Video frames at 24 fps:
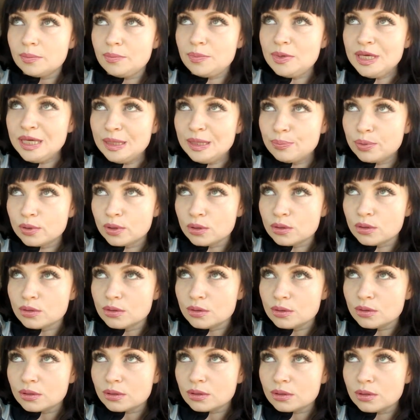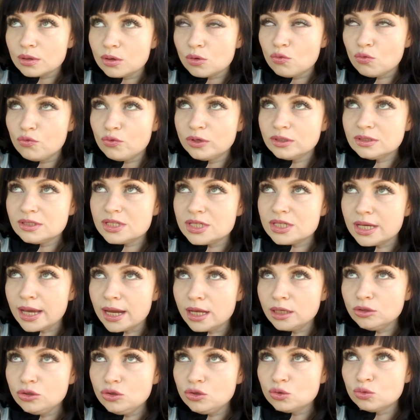people will
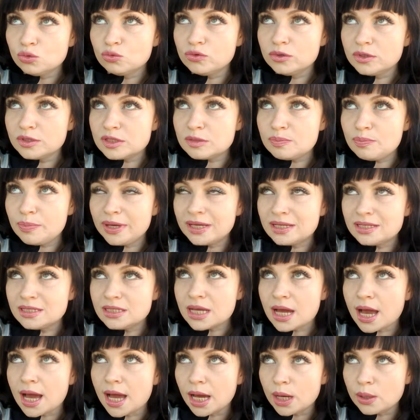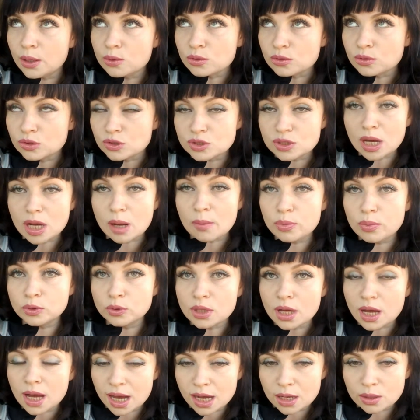tell you will spend hours
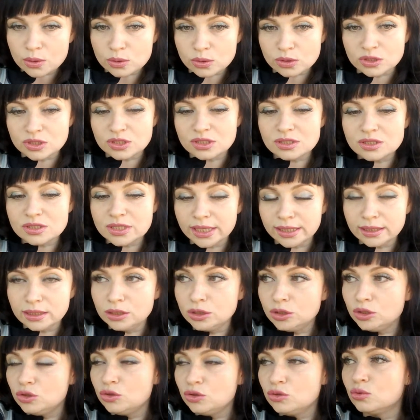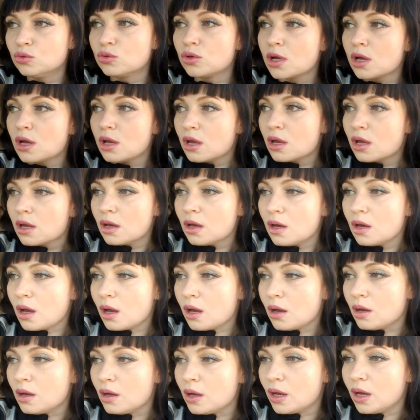upon hours telling you
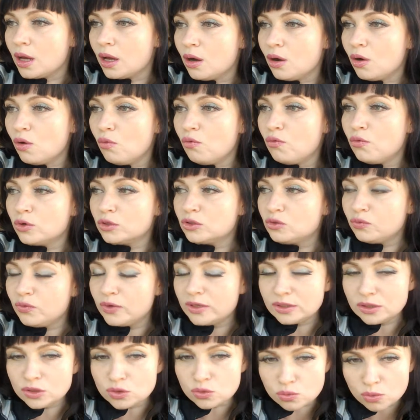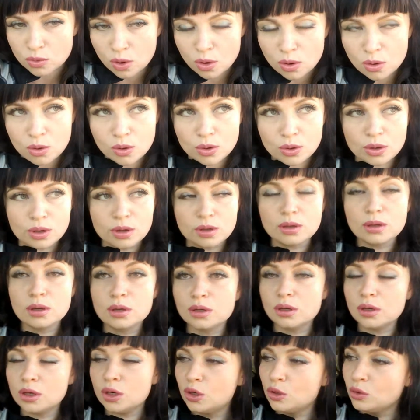uh, what went wrong
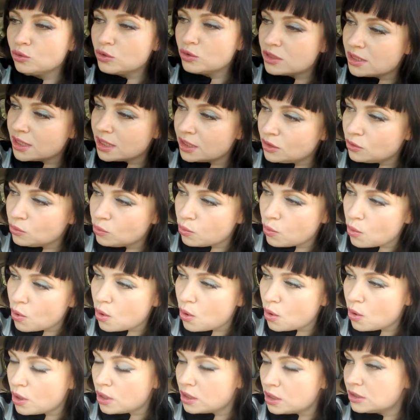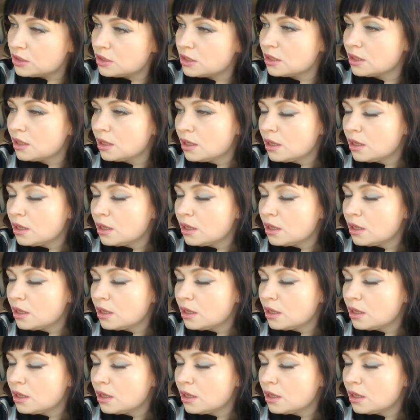who said what